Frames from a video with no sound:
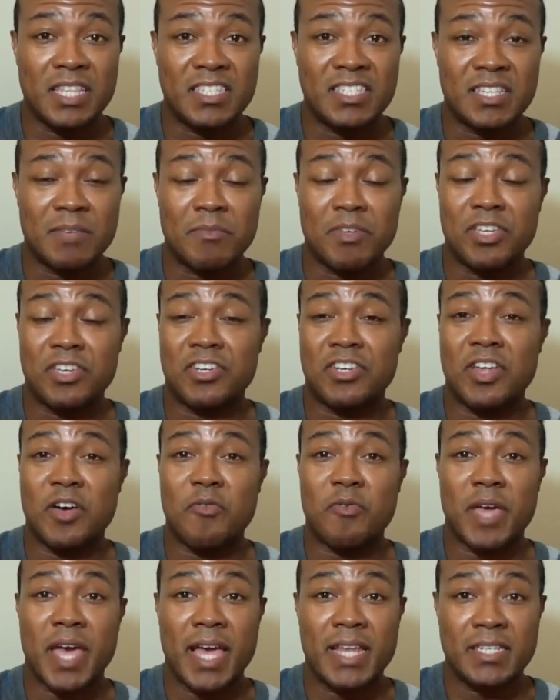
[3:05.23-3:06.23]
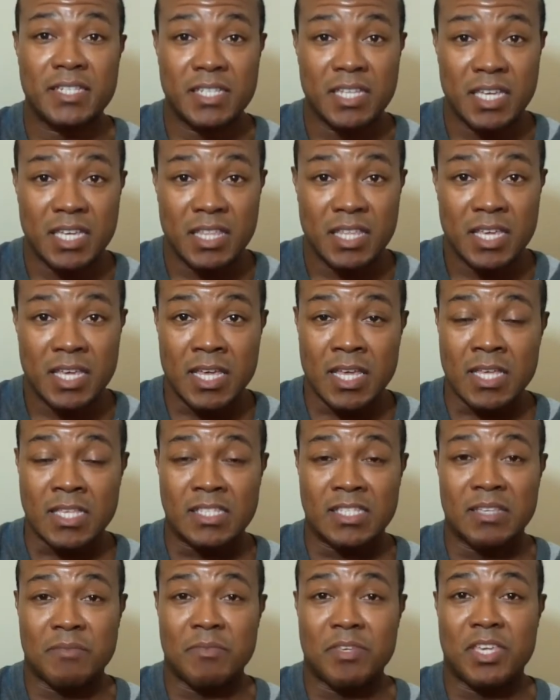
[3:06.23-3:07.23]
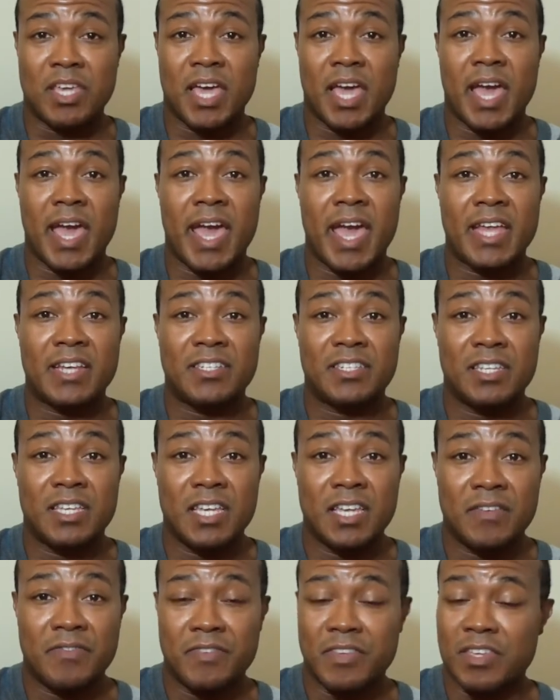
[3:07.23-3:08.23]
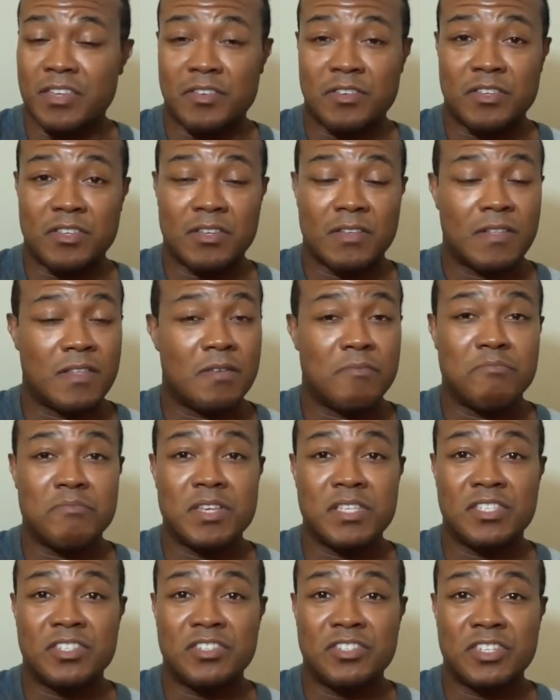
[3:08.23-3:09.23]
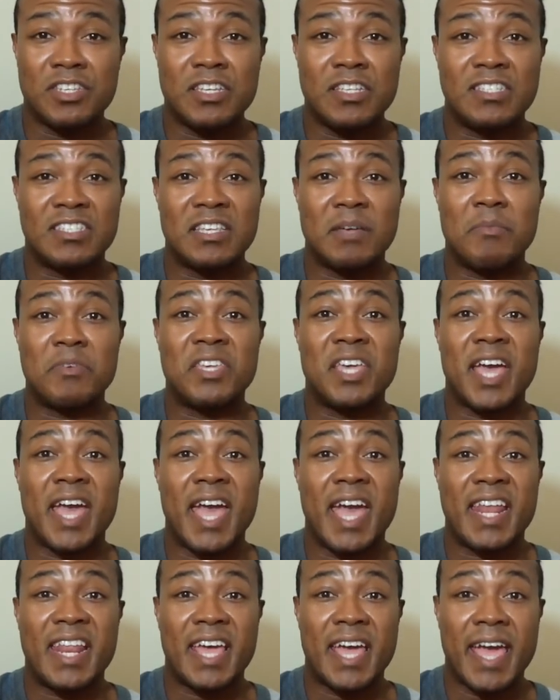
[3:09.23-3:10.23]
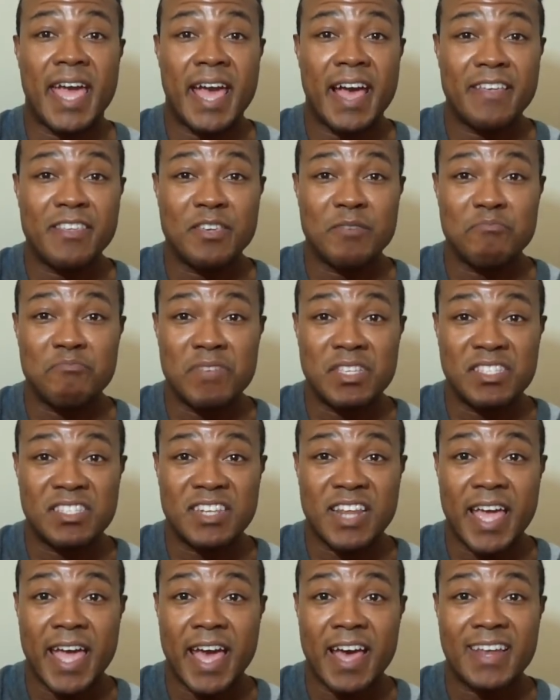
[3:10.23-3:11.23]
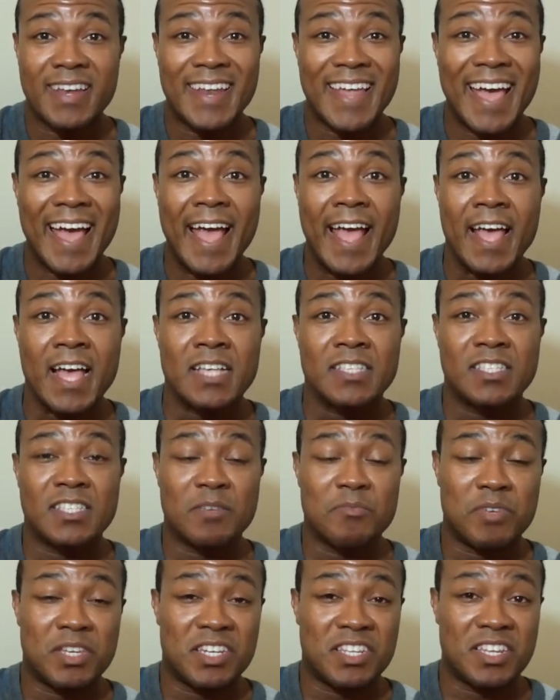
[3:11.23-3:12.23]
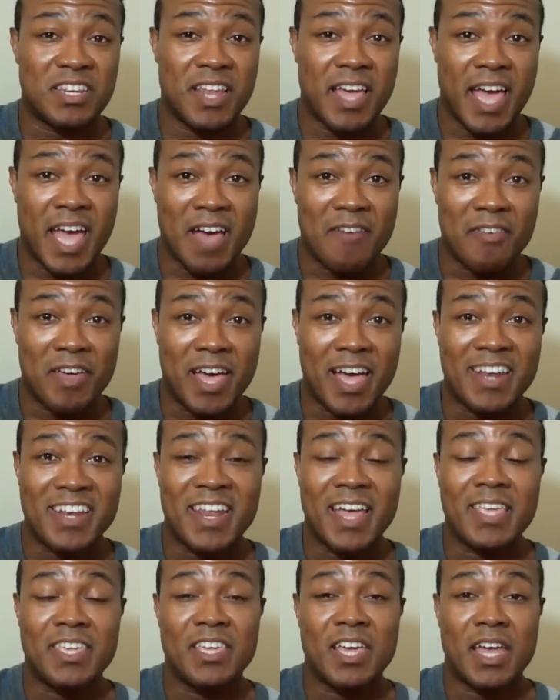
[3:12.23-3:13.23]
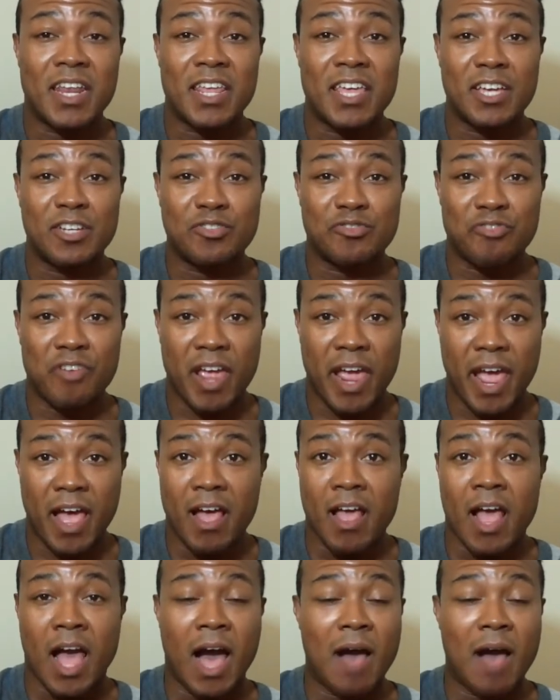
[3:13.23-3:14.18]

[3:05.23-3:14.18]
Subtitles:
Some of you don't got teeth. Some of you had teeth. You're missing teeth. Some of you had hair. You're missing hair now. Some of you didn't have hair. Now you got extra hair.